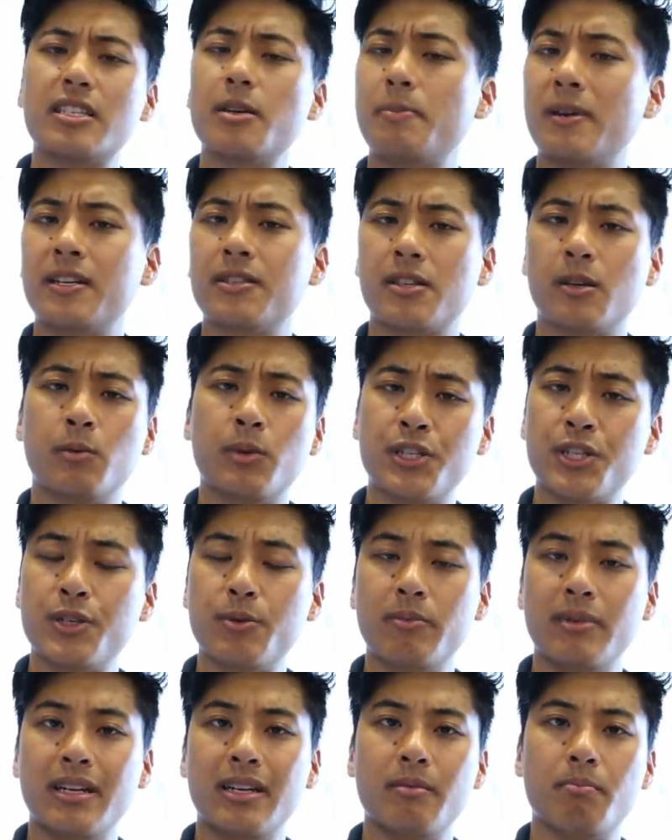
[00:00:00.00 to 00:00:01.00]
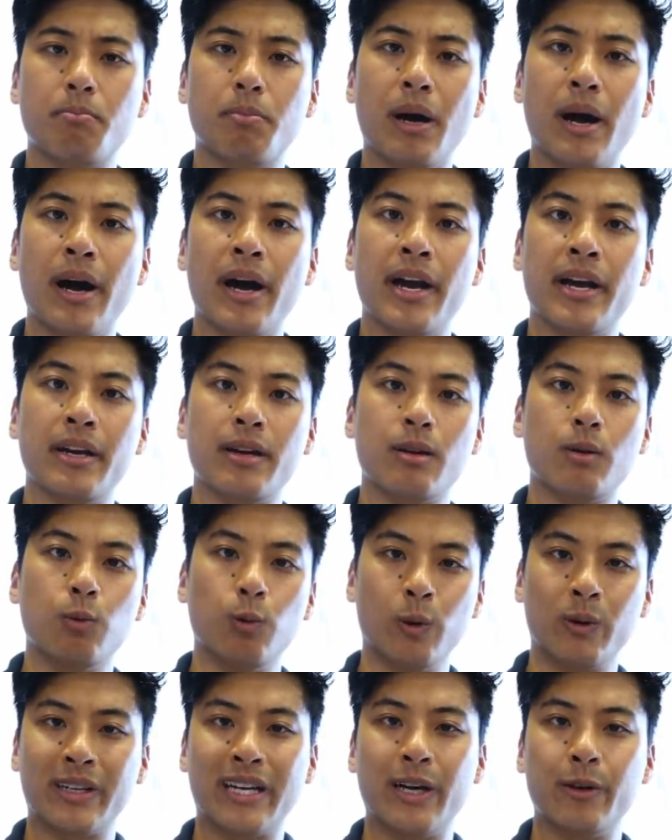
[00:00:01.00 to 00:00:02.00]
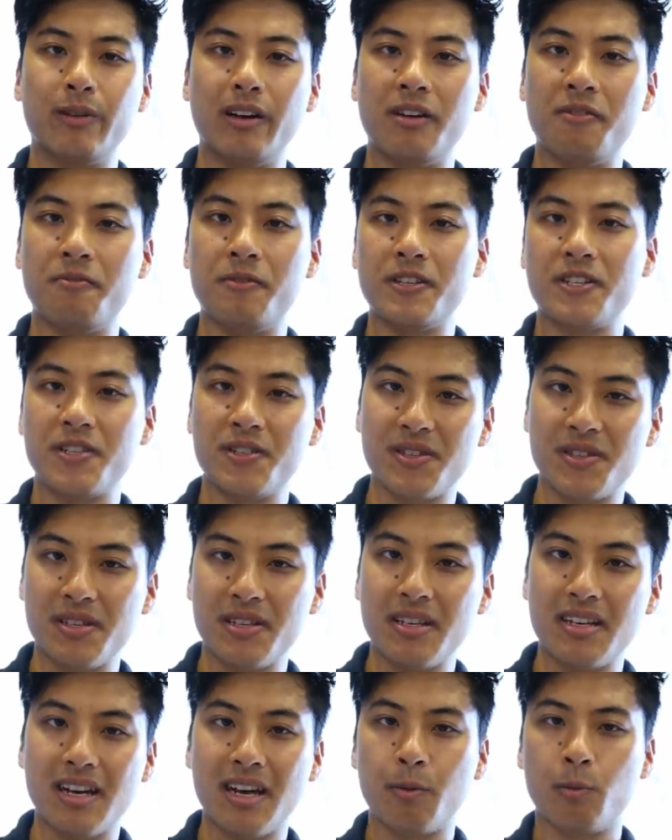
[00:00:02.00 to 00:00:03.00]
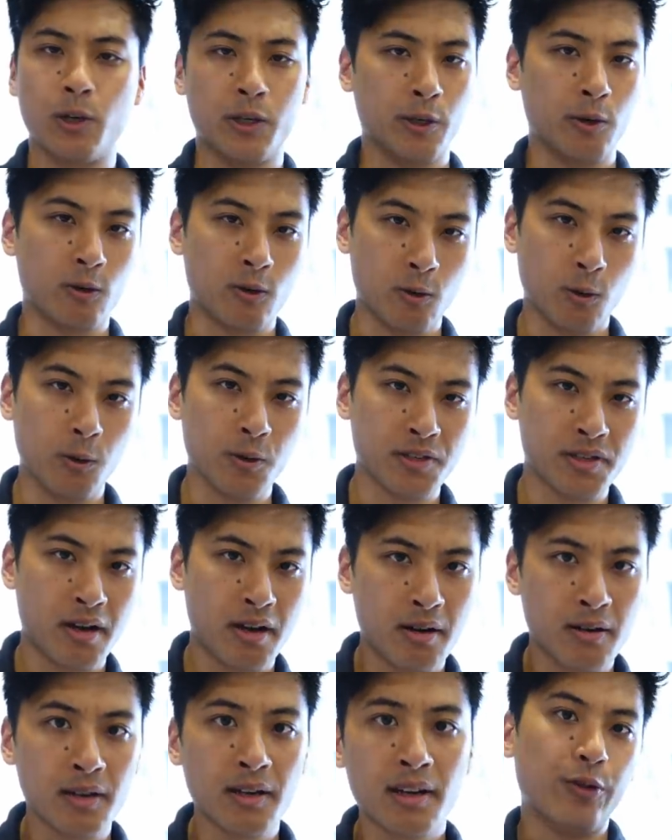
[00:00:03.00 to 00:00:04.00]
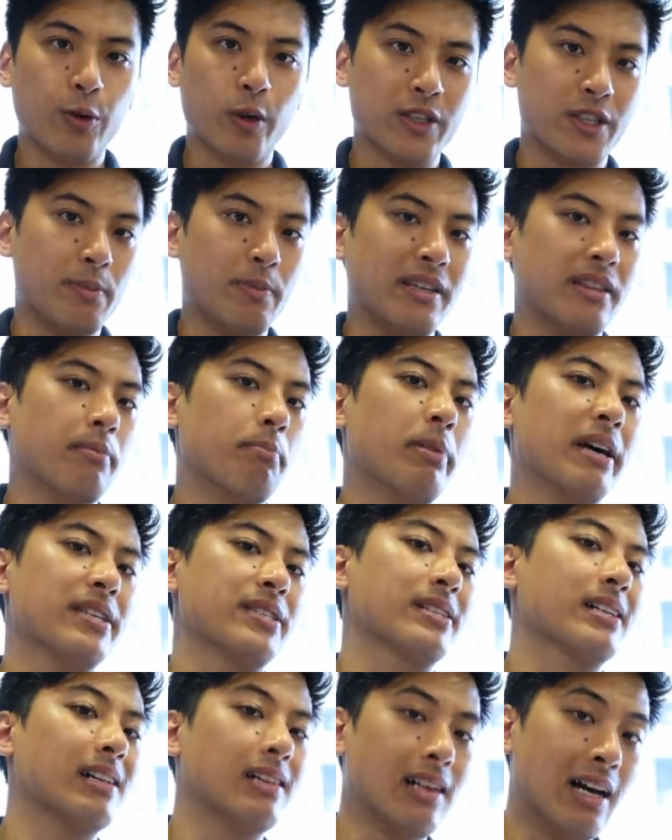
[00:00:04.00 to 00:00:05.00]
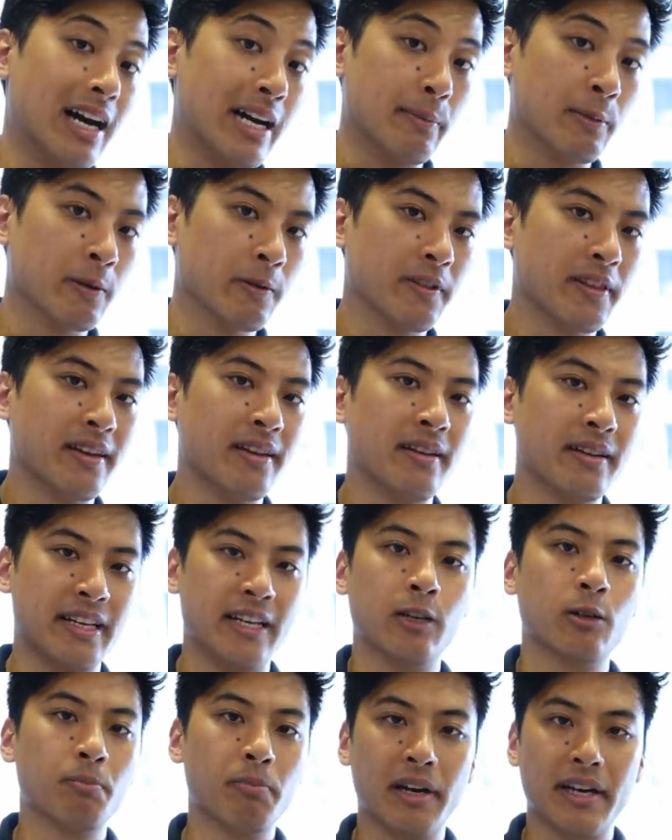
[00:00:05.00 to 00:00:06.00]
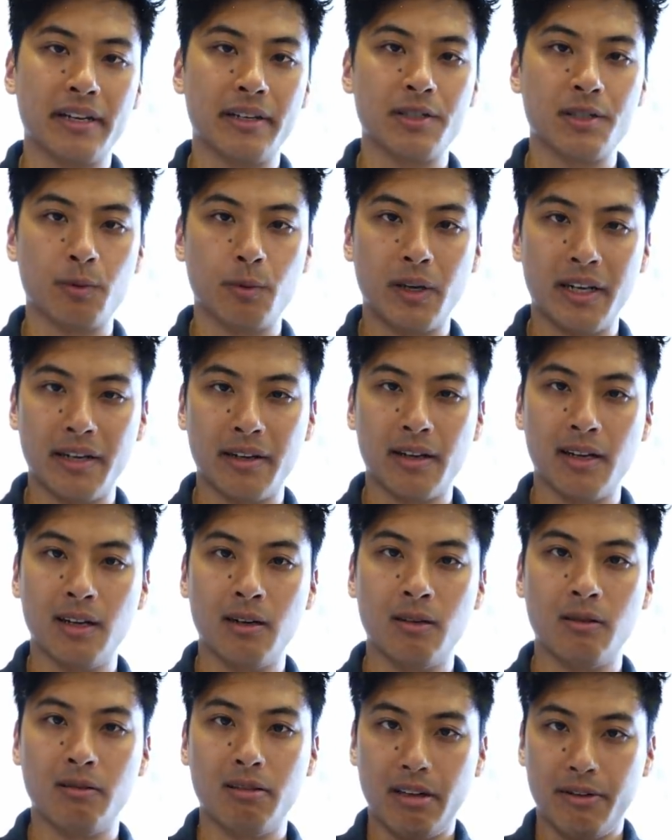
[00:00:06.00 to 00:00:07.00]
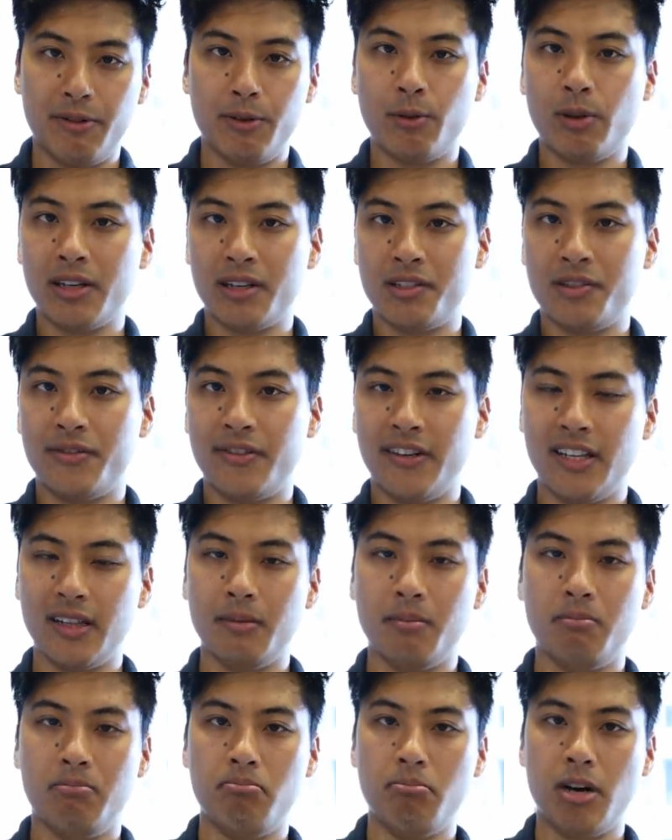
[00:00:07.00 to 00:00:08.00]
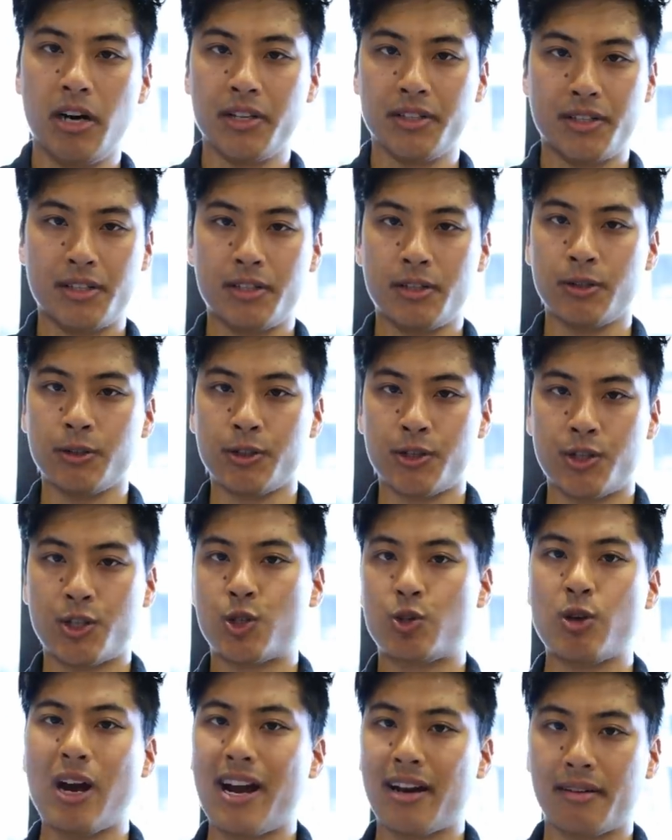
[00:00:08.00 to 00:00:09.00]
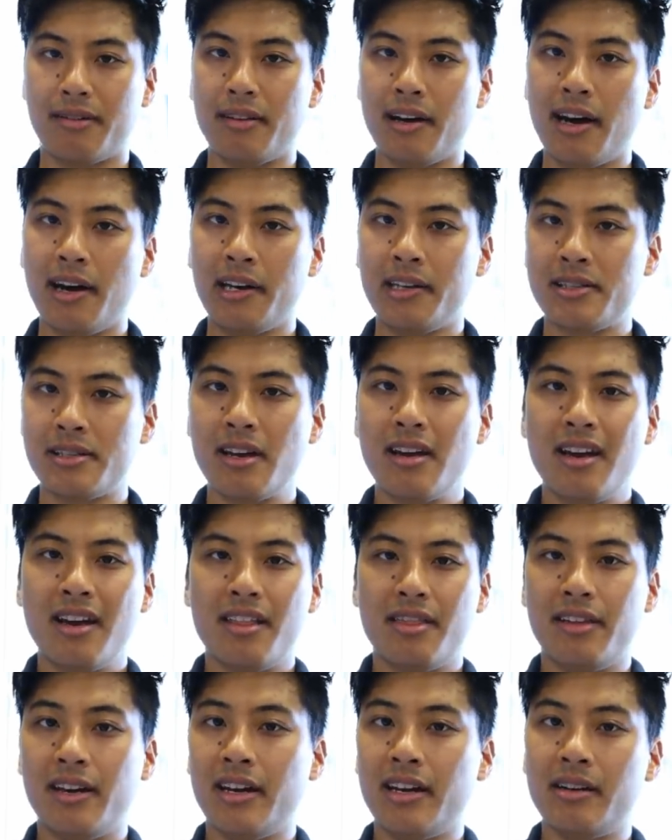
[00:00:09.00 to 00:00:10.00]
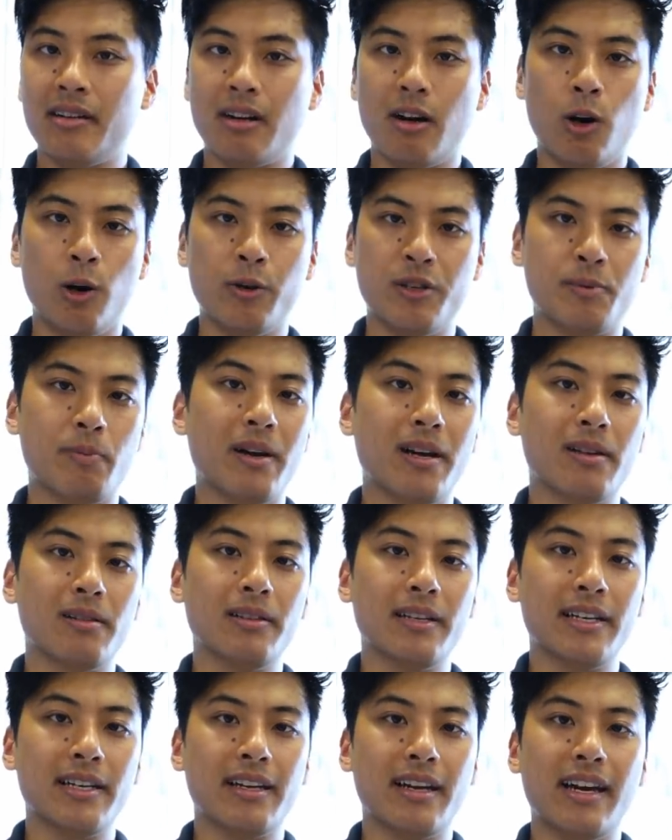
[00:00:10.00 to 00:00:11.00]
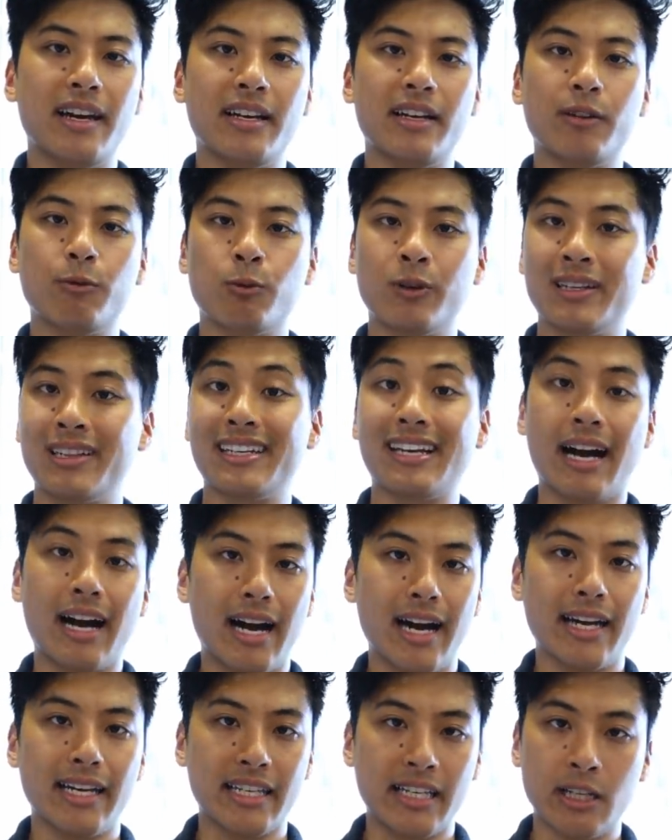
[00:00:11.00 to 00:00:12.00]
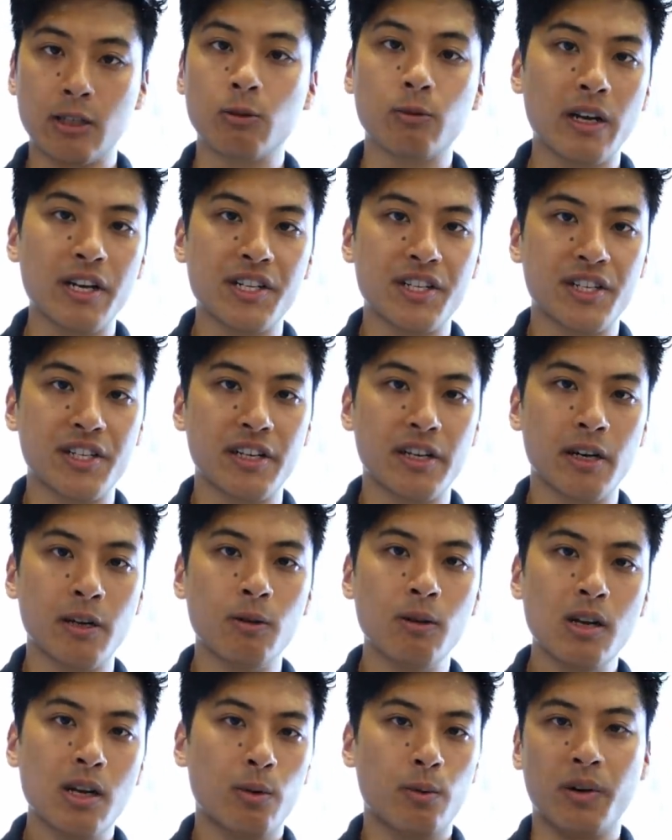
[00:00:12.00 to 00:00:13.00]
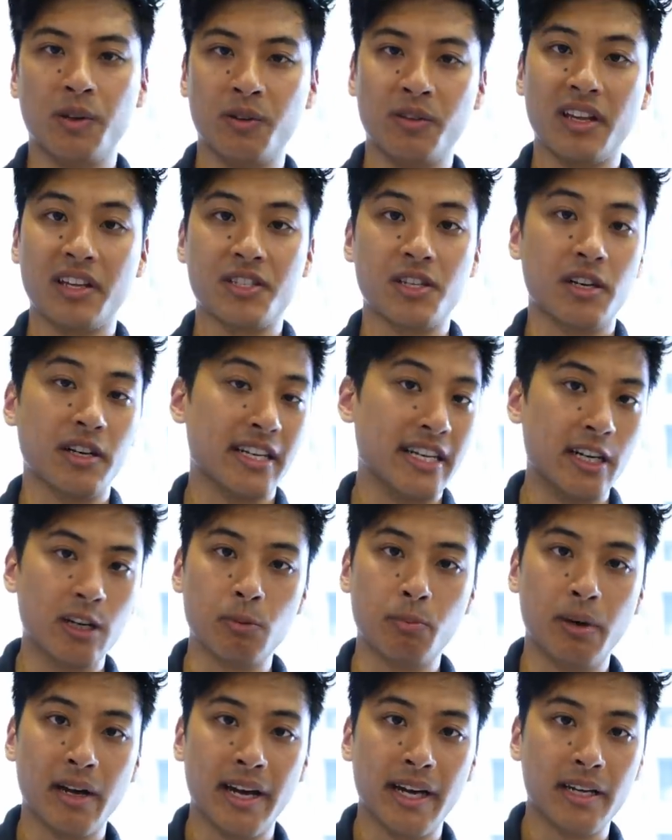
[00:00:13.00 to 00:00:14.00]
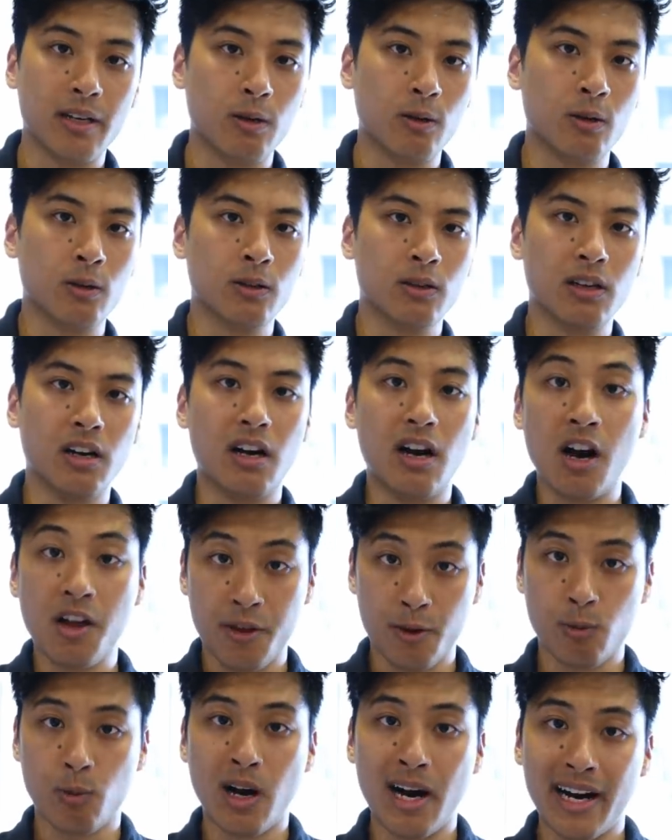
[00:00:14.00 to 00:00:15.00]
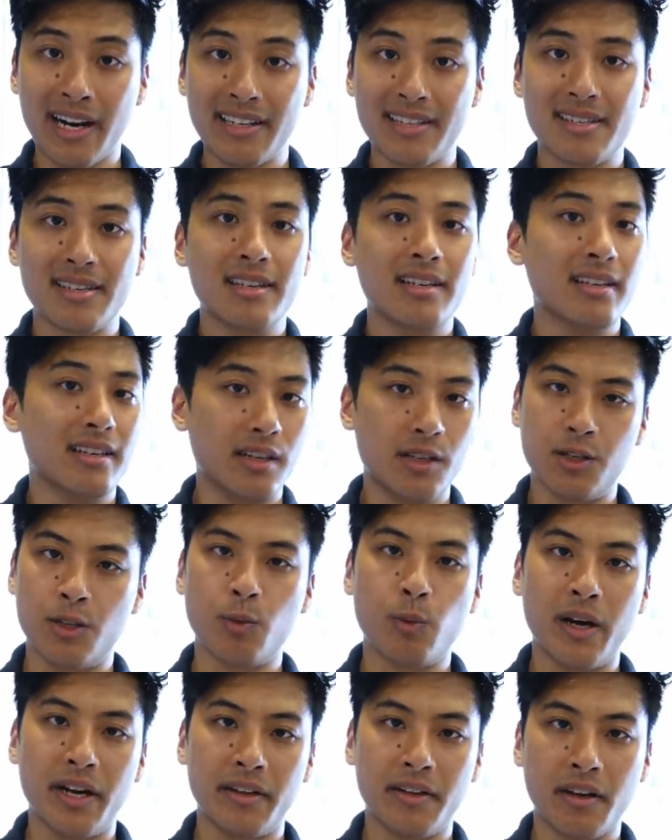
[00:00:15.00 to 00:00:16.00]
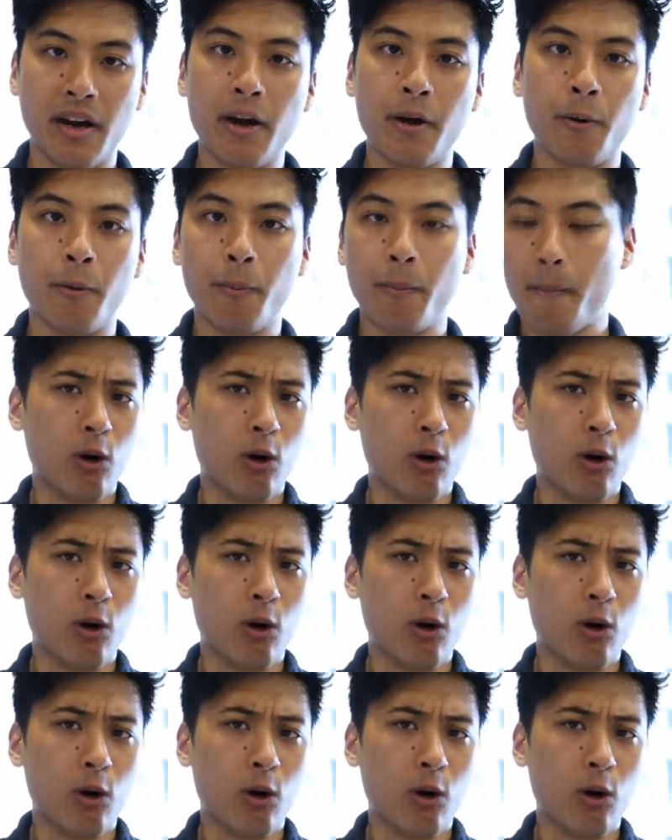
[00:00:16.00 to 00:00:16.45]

It depends on what you mean by workout efficiency and what your goals are. If you want want to be the best climber, then a geared bike is the way to go. If you want to develop monster track thighs, then always pedaling in a really high gear ratio, whether that's on a geared bike or otherwise, is the way to go.